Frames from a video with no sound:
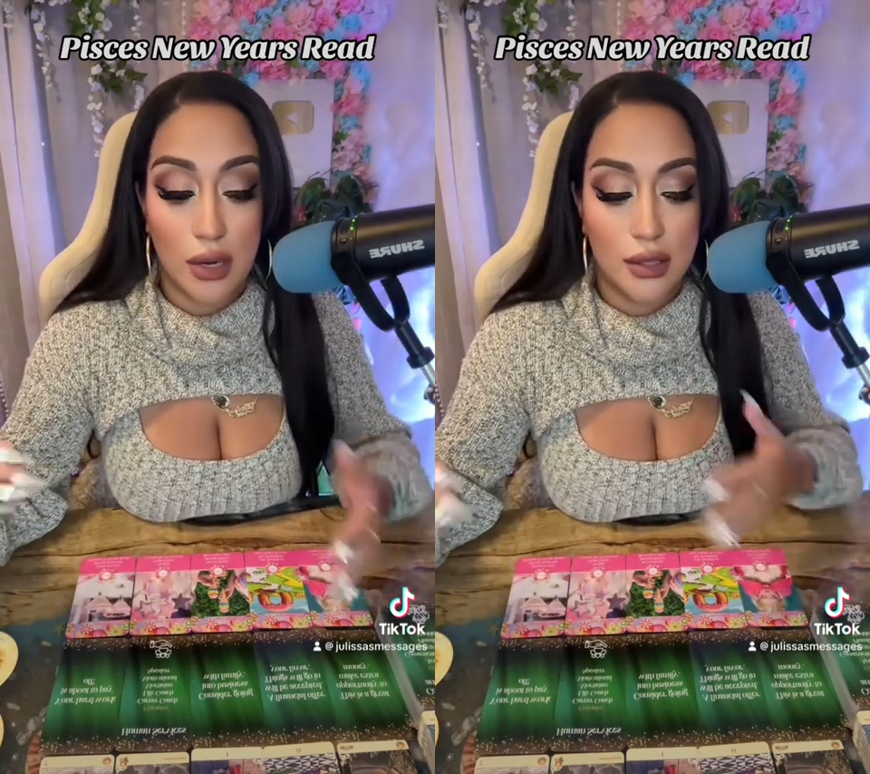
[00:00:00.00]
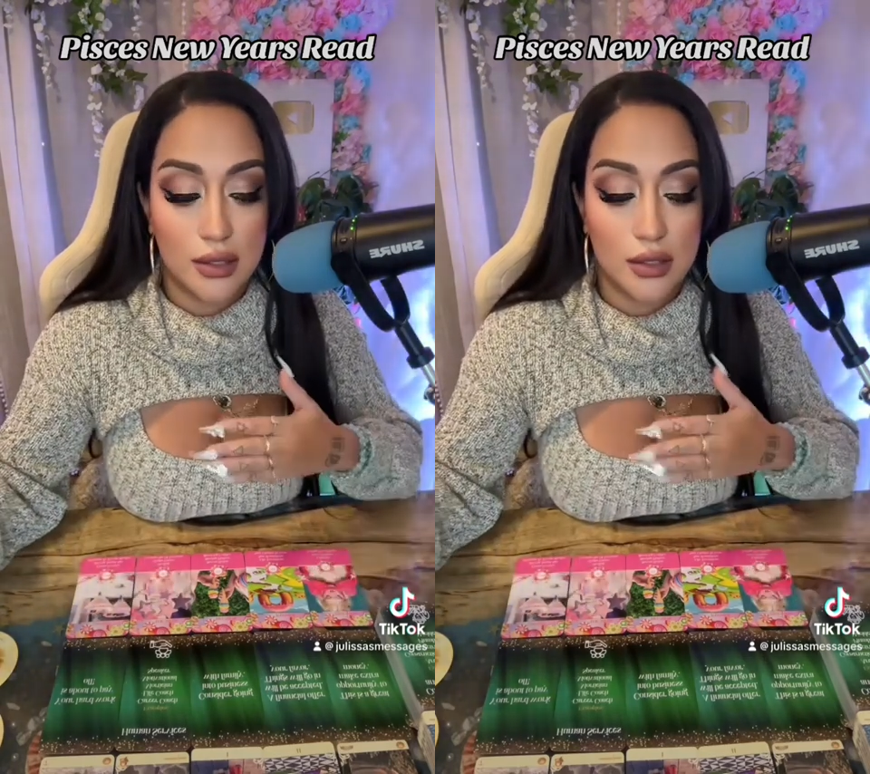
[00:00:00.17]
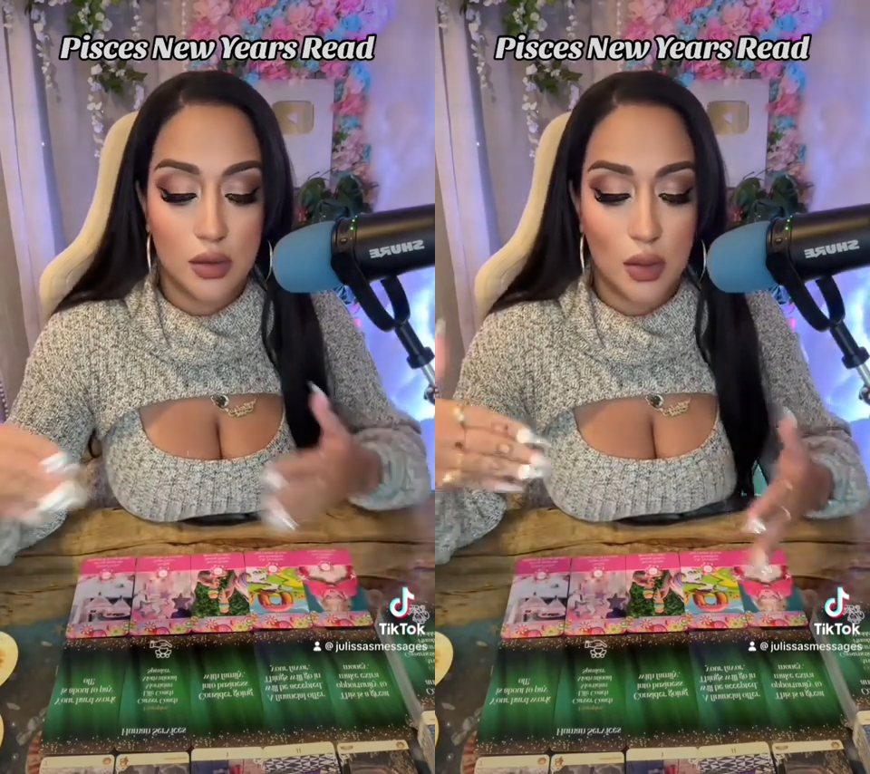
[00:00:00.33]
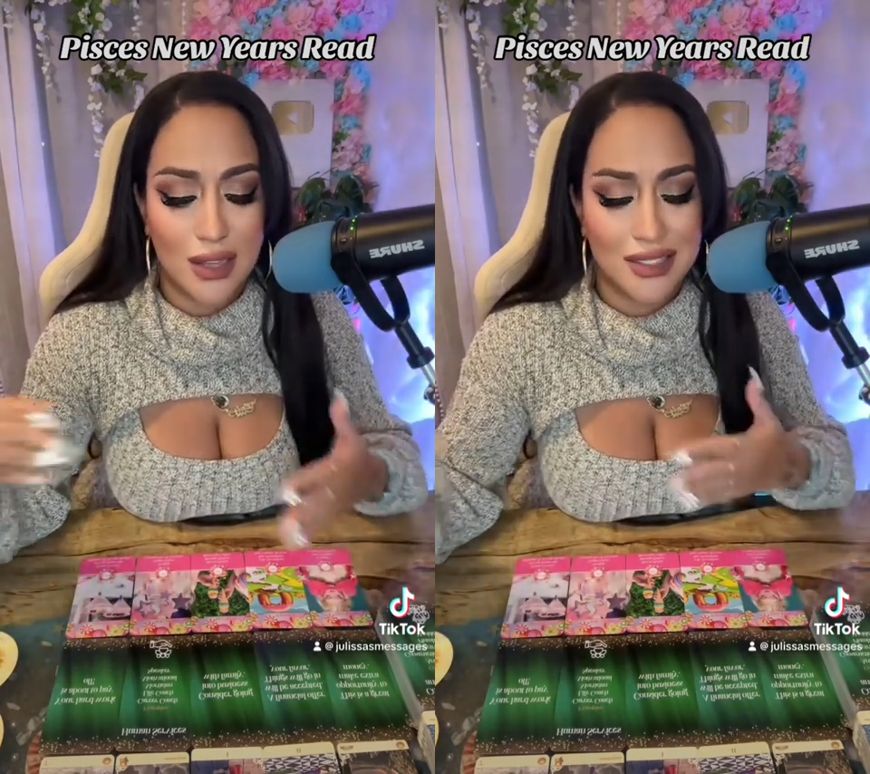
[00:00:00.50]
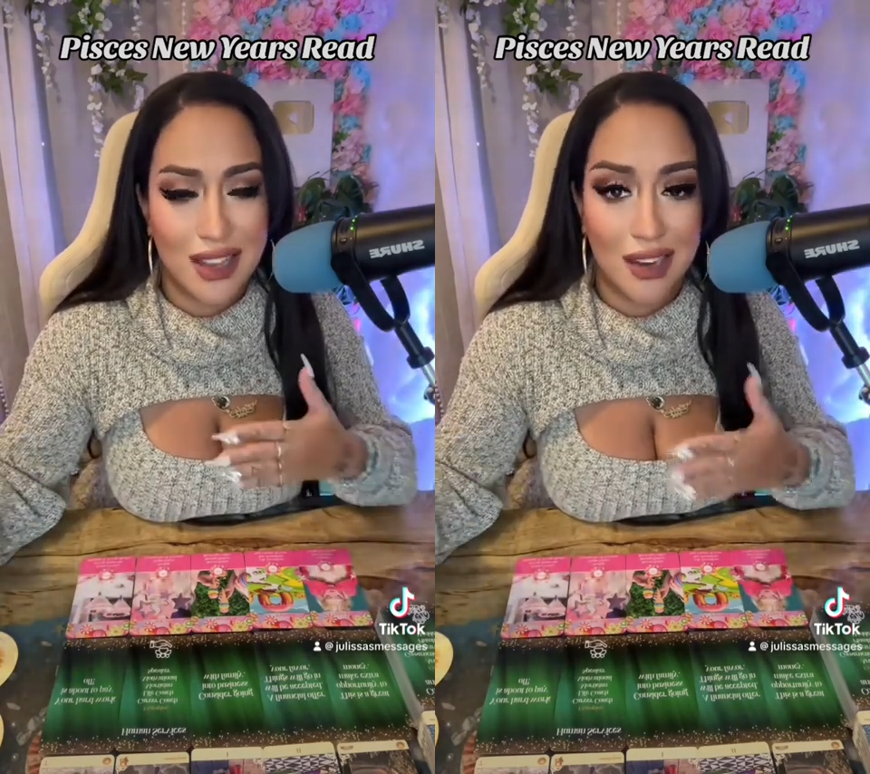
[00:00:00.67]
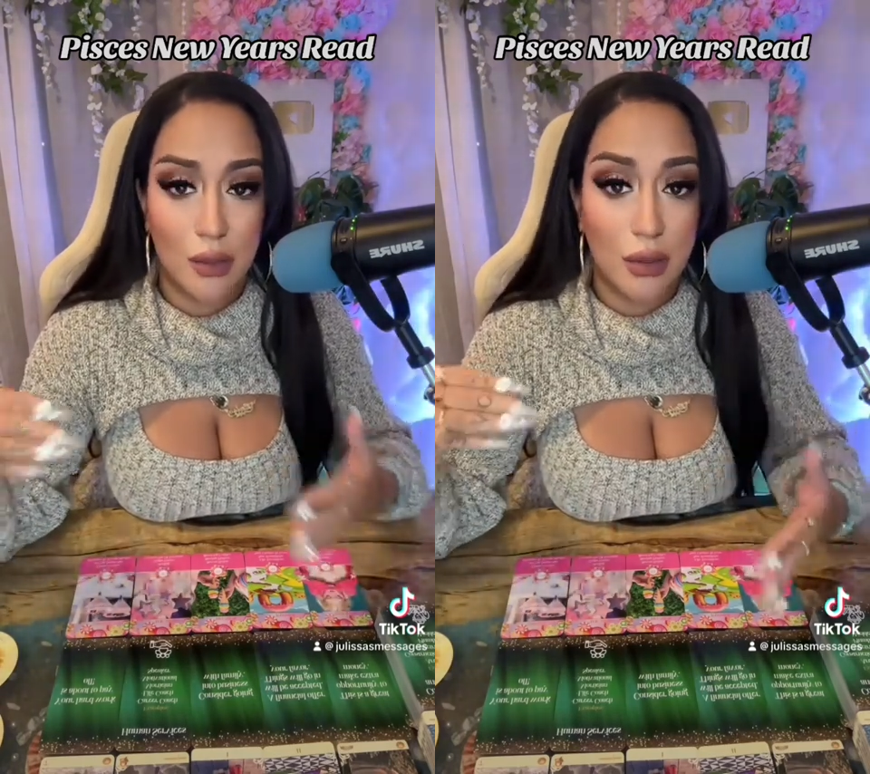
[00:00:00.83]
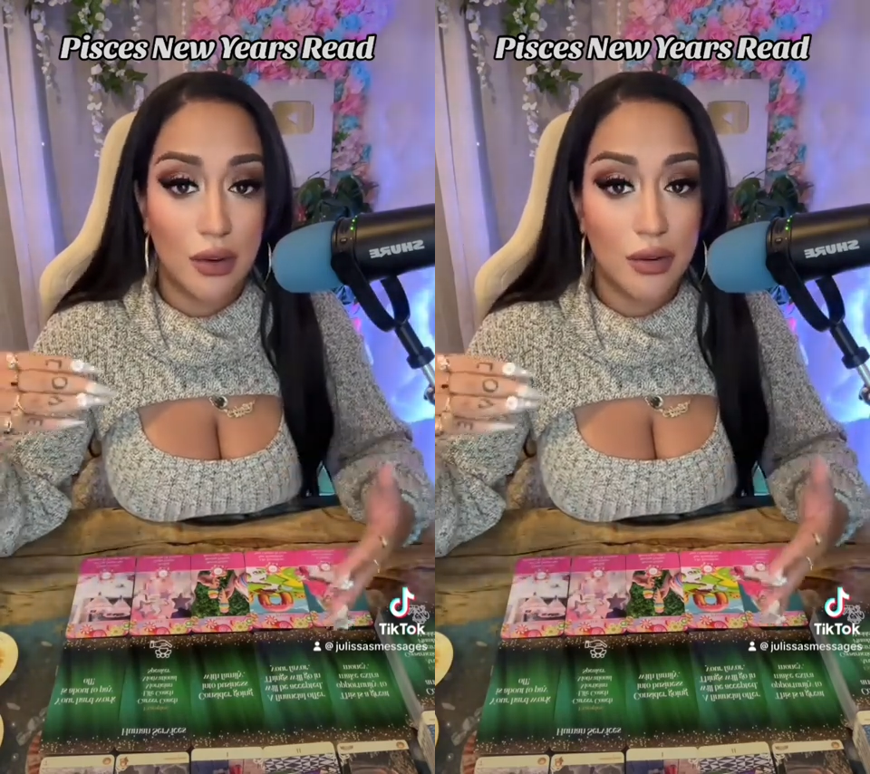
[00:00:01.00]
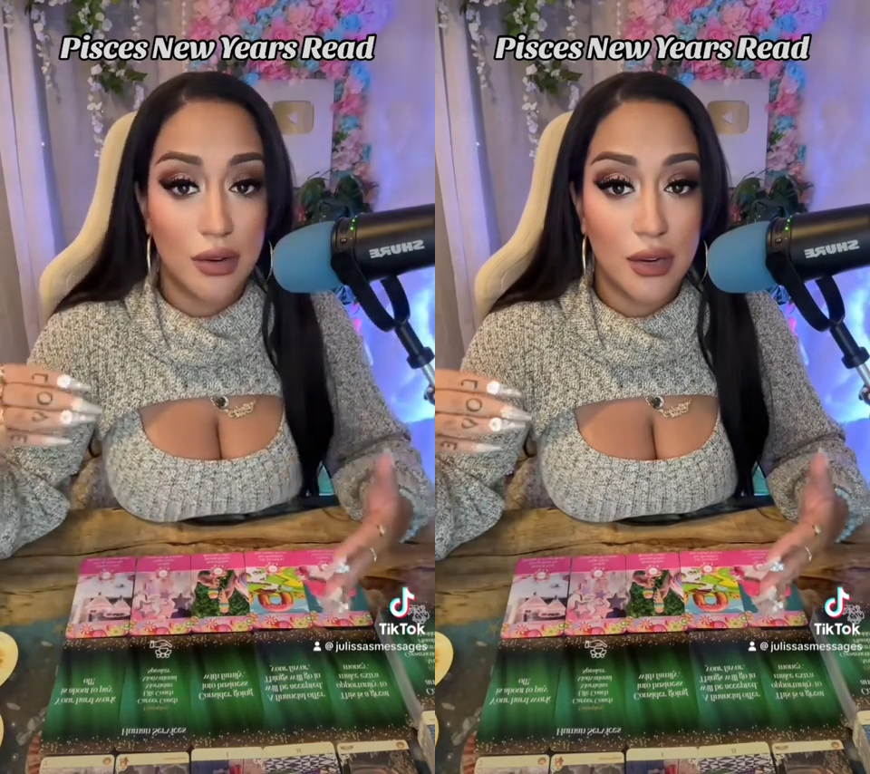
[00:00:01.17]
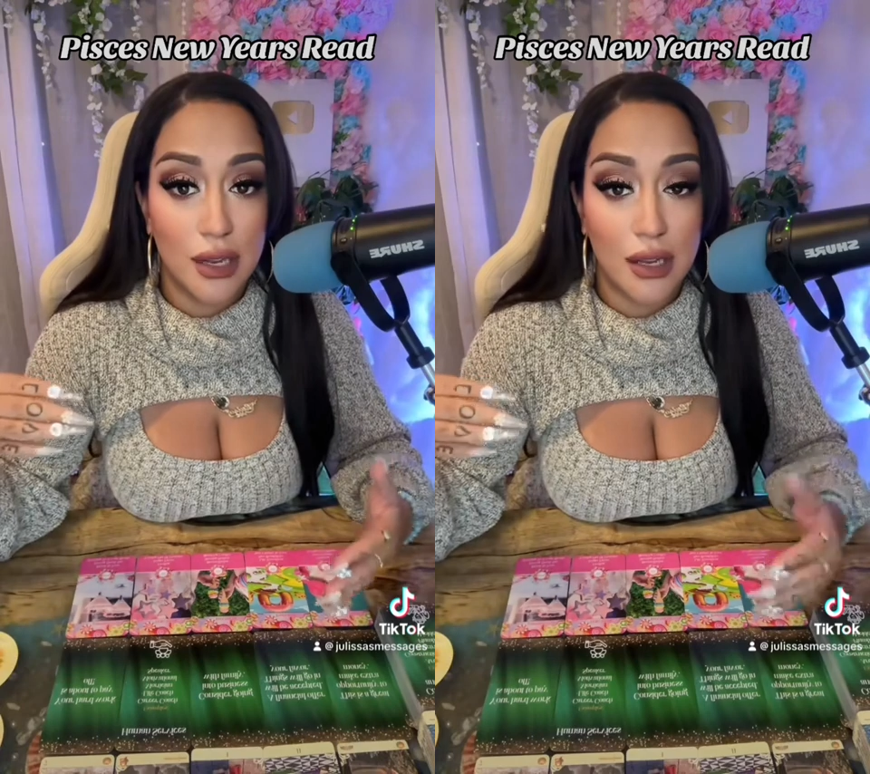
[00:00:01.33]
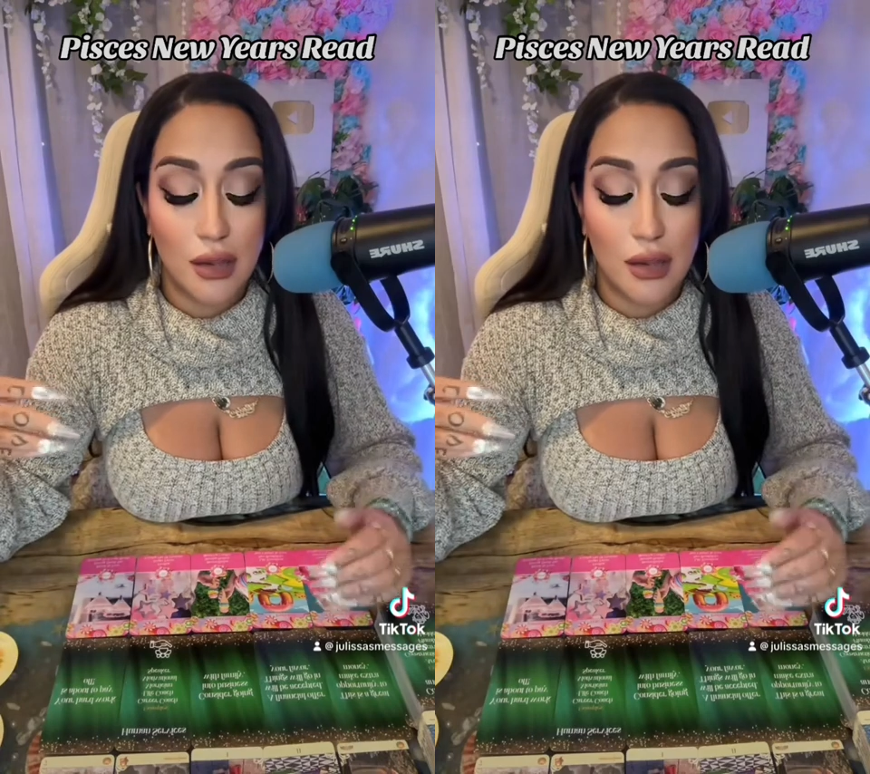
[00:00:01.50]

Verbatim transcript: and this is why it's kind of mirroring,